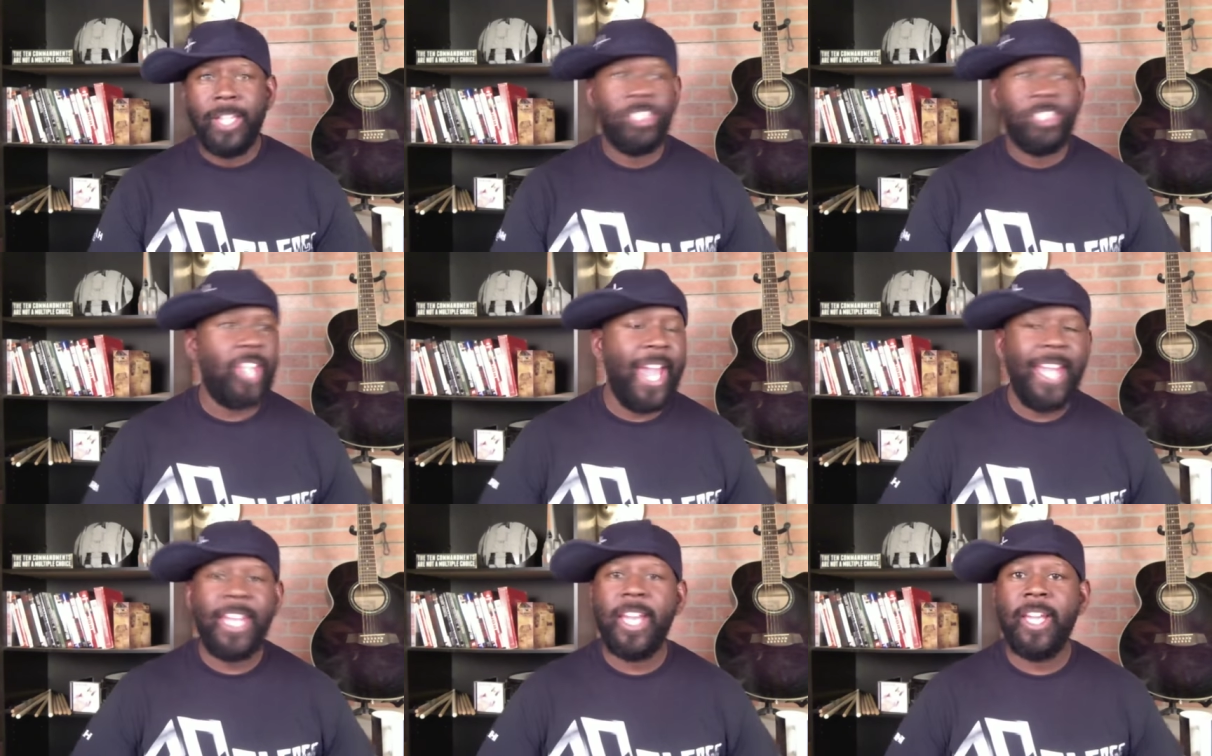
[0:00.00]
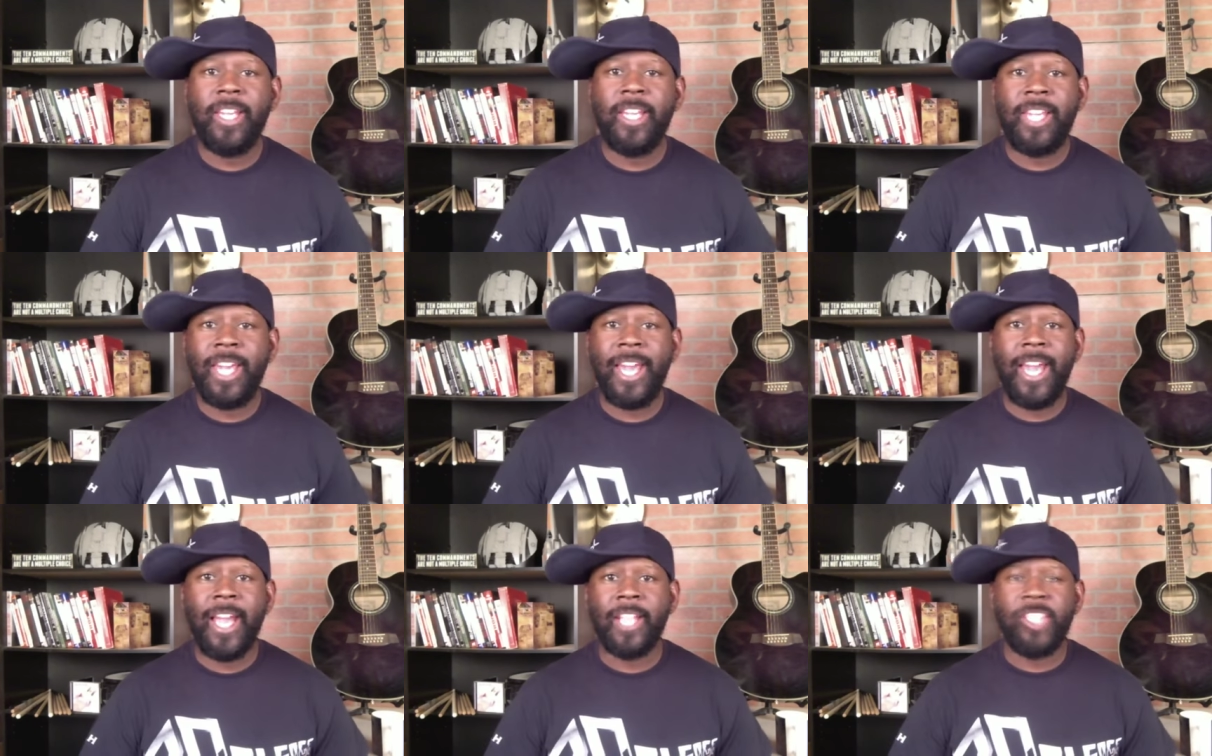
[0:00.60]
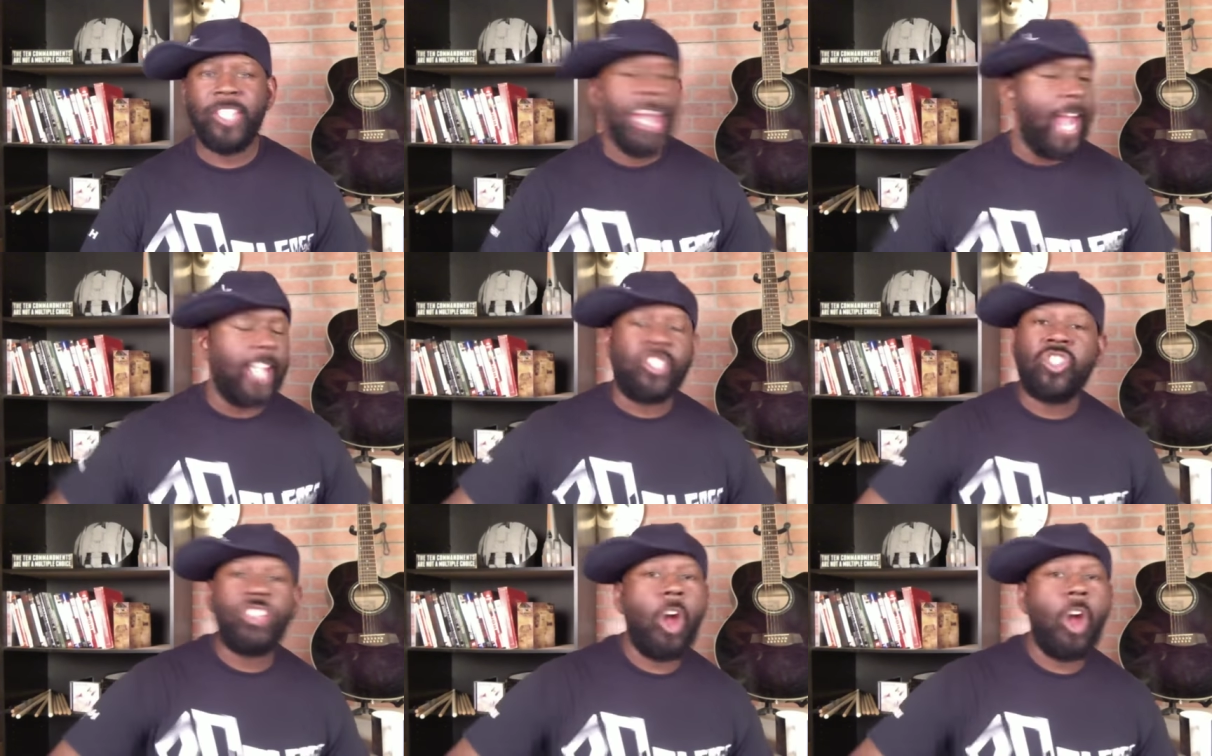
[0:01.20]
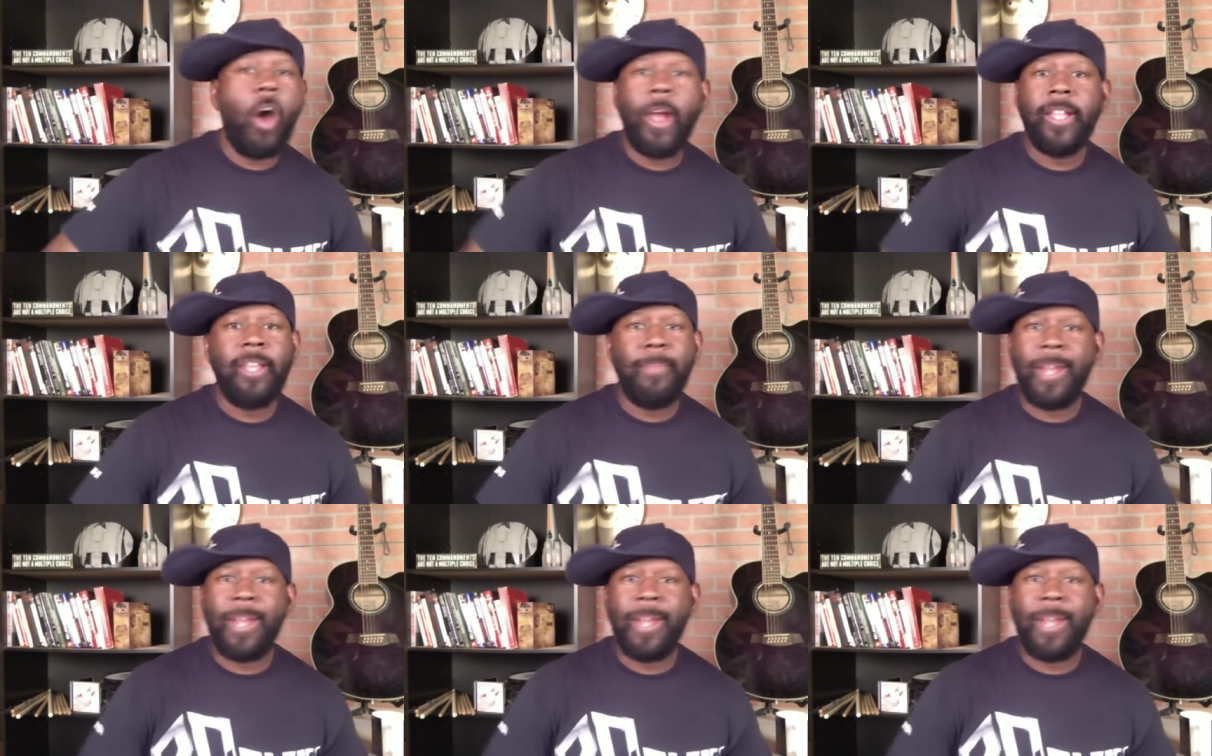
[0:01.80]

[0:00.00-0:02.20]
taking kids and sawing them